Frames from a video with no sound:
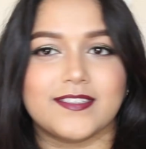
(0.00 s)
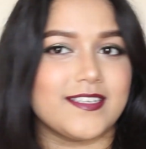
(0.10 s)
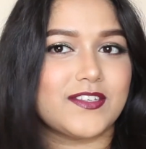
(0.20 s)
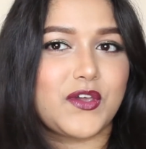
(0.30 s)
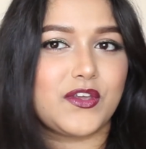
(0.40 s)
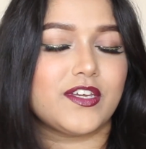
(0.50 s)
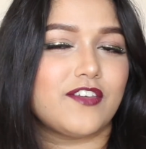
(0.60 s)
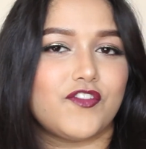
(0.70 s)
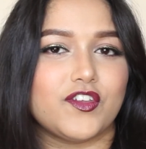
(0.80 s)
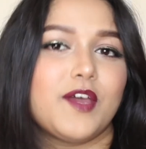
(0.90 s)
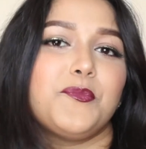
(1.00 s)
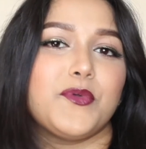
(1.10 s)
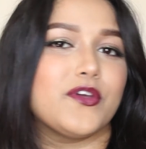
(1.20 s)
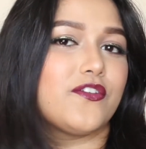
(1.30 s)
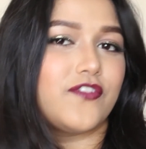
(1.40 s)
This is going to give you
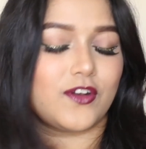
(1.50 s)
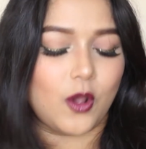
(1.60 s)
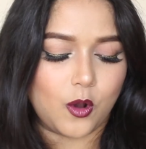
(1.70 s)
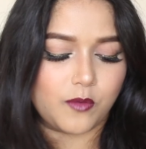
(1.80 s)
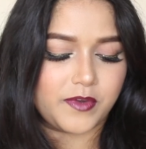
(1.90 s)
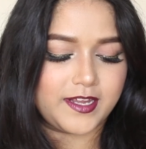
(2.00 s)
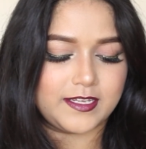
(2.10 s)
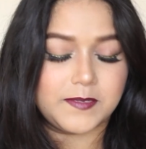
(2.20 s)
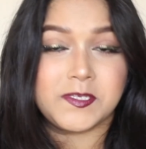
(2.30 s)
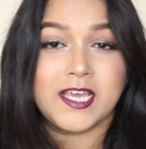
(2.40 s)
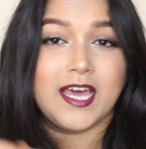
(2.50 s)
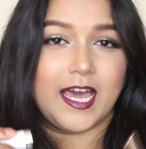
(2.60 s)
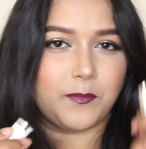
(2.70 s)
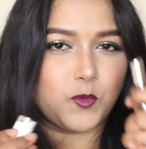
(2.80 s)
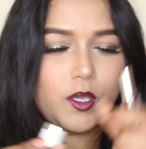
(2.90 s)
that beautiful ombre lips.
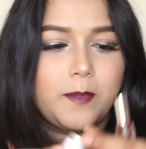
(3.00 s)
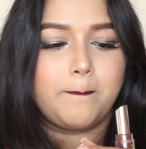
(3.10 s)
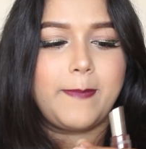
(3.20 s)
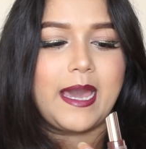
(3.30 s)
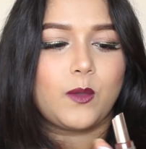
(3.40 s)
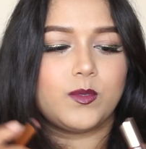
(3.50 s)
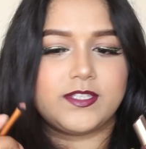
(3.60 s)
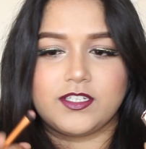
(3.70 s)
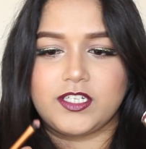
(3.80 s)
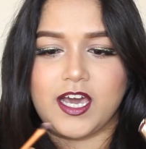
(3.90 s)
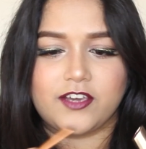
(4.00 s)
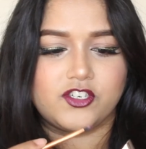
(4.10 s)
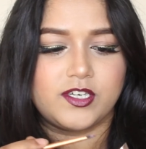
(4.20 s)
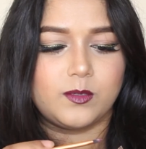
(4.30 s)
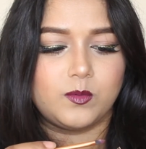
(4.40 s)
I'm going back with the dark
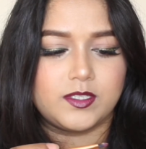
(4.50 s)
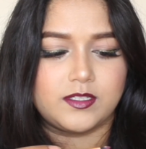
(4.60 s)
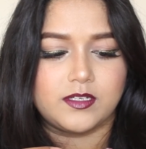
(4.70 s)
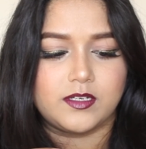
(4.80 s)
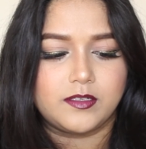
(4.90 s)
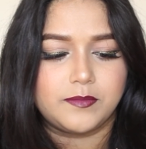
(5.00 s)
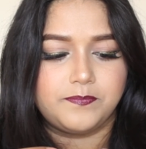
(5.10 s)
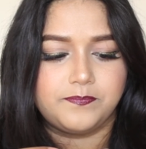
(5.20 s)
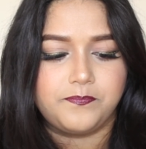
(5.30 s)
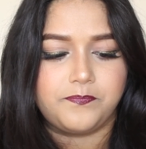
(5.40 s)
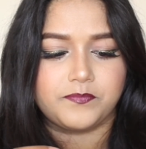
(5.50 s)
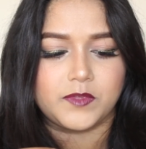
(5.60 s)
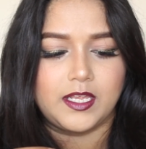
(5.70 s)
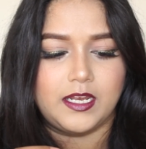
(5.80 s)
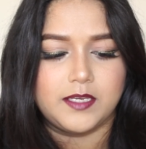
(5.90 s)
shade with a
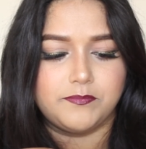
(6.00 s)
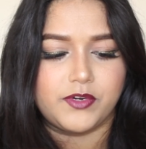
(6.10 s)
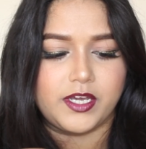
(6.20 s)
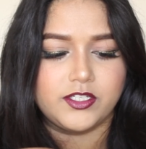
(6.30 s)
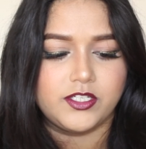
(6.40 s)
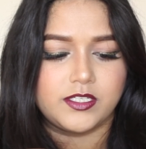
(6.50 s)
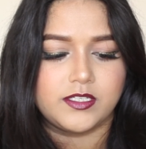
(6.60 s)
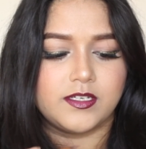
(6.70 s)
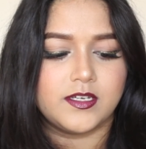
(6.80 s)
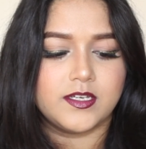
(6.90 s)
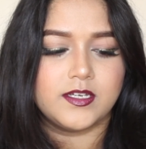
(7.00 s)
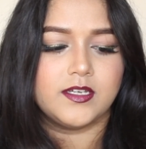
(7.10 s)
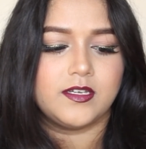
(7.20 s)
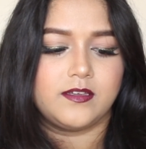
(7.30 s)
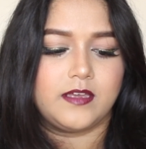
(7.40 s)
lip brush.
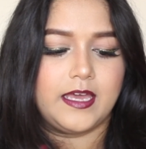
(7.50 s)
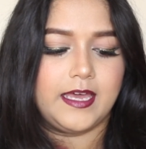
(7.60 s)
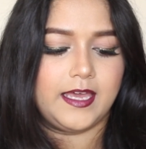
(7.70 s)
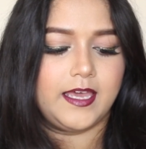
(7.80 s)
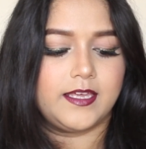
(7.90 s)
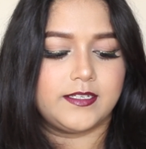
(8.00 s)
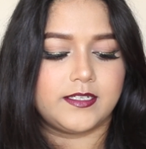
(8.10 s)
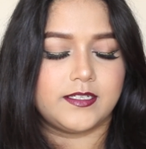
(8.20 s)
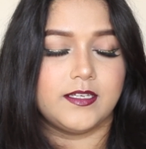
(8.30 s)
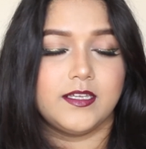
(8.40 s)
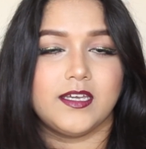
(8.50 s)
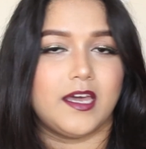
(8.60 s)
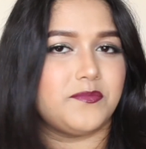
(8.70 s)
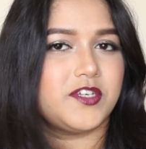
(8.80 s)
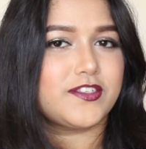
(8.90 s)
And
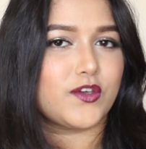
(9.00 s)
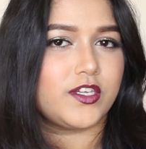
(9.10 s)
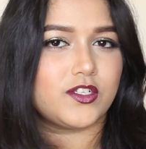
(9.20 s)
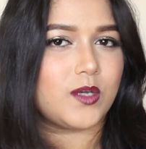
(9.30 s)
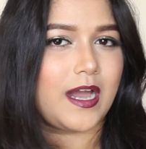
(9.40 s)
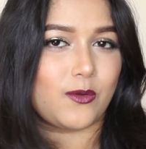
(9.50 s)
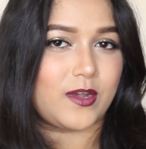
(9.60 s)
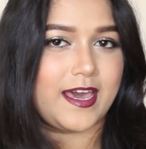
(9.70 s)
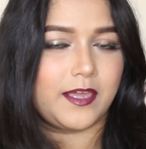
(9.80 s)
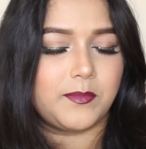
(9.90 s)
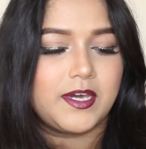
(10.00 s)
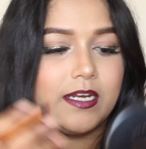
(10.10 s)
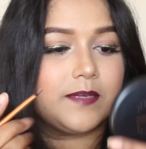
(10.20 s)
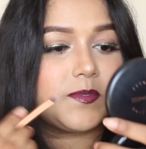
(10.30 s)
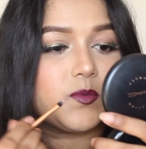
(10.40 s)
I'm just going to outline my
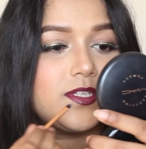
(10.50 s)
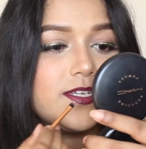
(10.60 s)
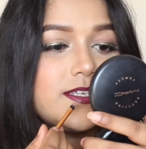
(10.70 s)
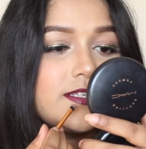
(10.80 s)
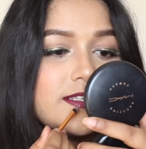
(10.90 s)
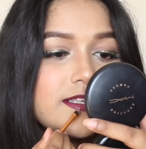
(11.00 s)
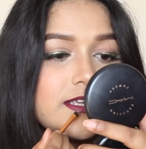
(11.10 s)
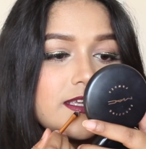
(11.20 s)
lips with this.